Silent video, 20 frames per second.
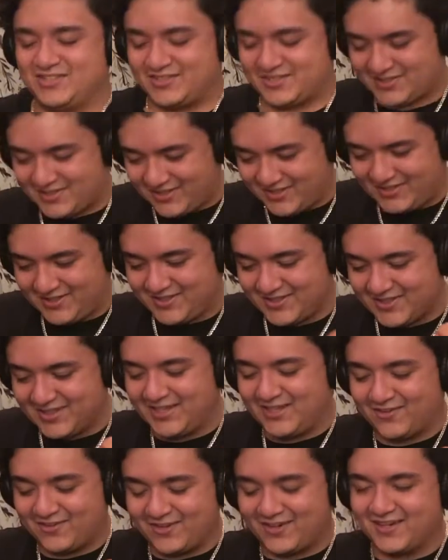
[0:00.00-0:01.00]
just tugging
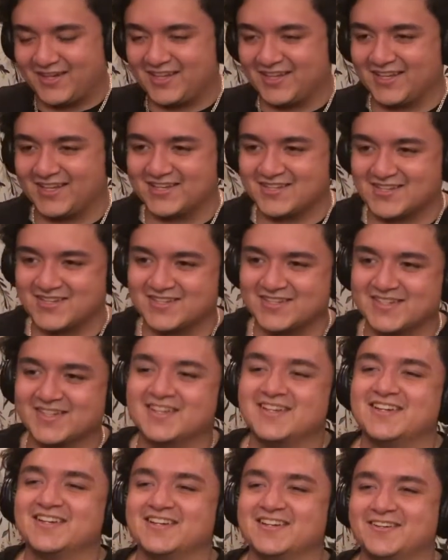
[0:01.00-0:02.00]
at her eyelashes.
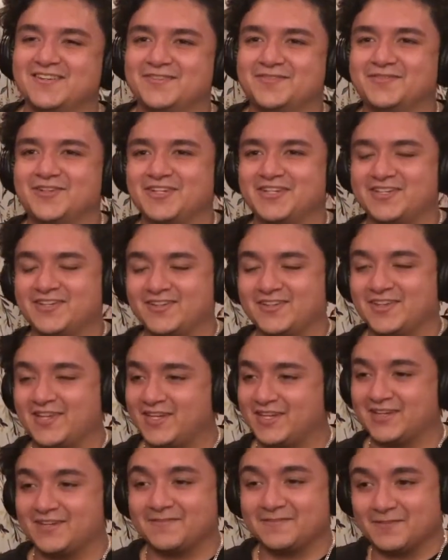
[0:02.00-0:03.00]
Oh my god!
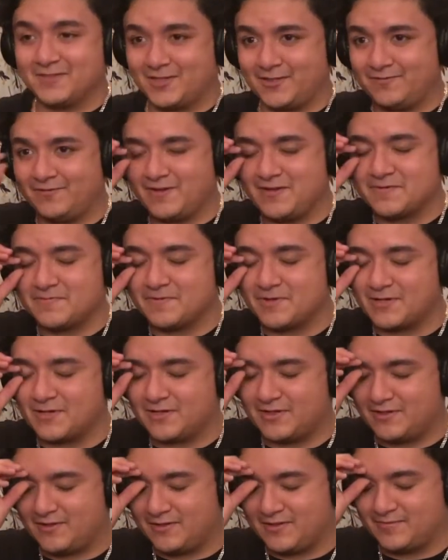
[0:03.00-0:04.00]
Like, I've had
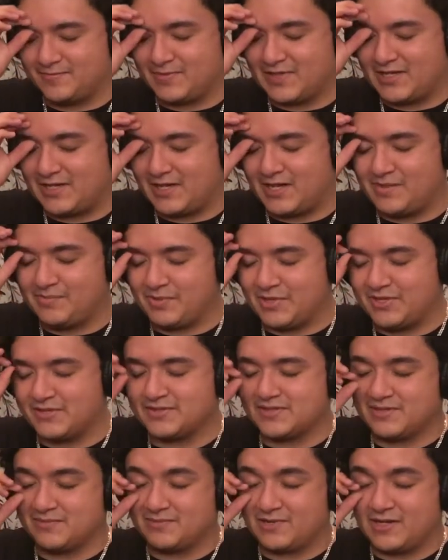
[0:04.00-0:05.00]
my
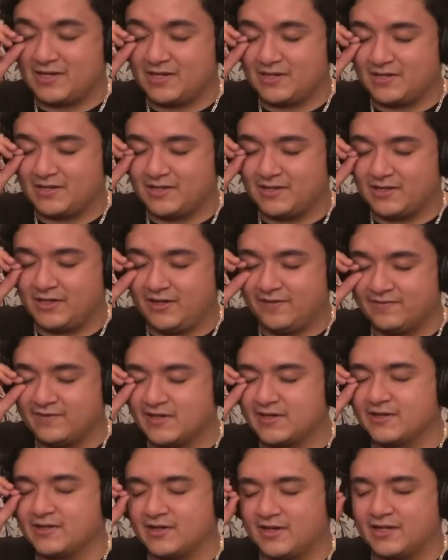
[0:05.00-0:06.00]
eyebrows and I've
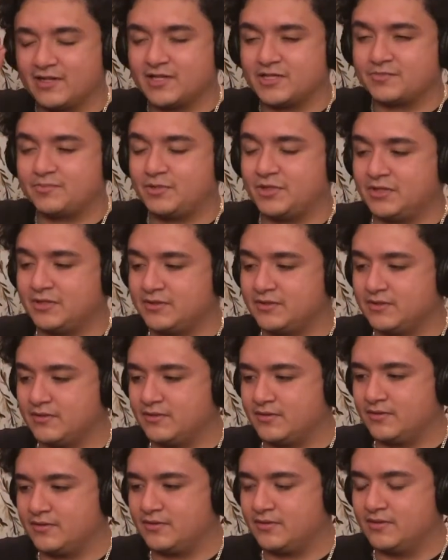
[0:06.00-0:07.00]
had an eyelash picked,
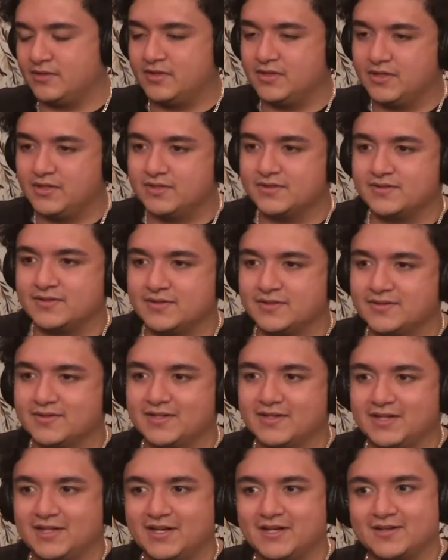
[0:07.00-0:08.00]
so
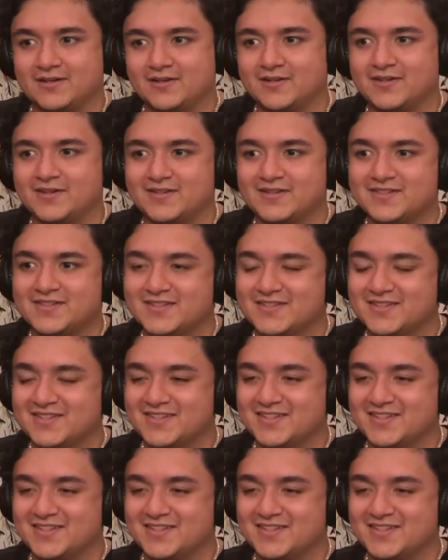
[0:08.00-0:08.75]
it kind of hurts.